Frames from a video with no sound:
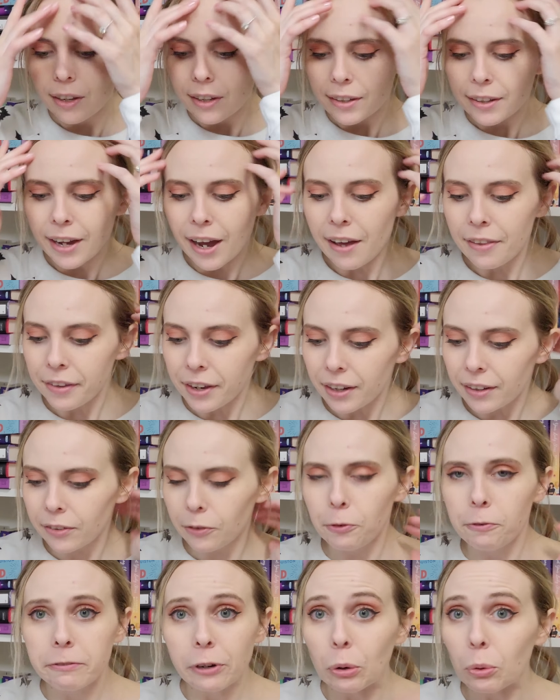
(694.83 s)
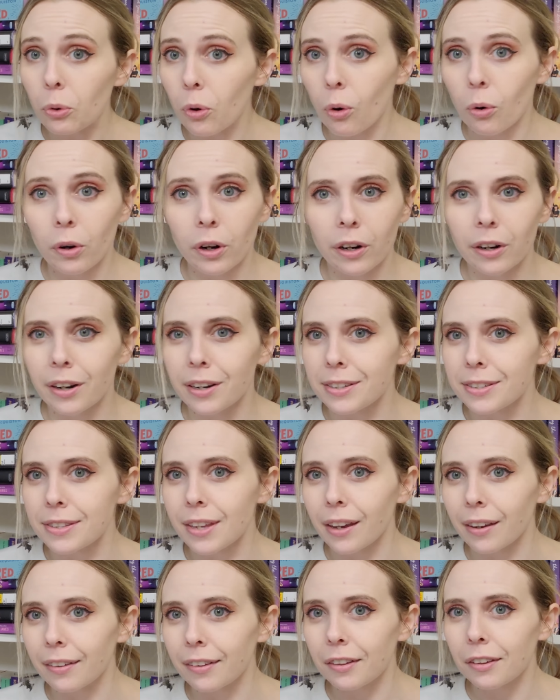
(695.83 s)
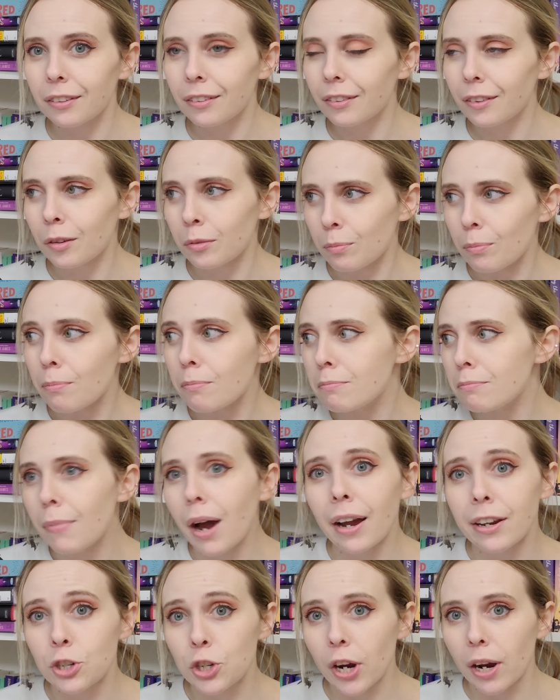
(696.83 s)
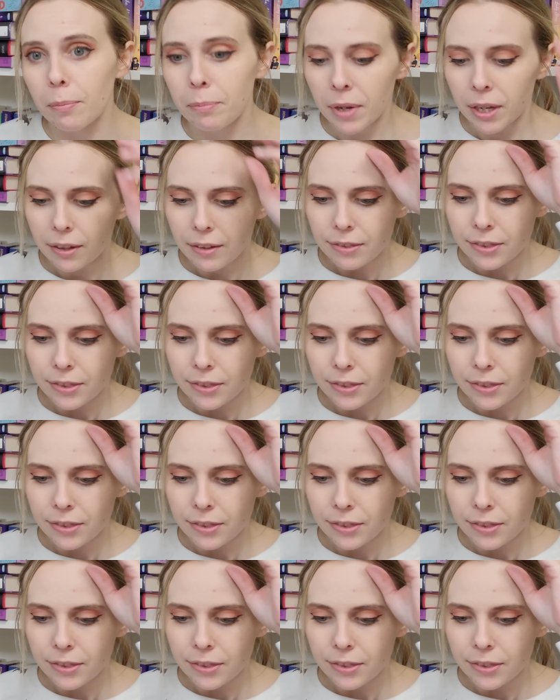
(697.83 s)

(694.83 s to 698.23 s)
Gothic folk horror is my jam.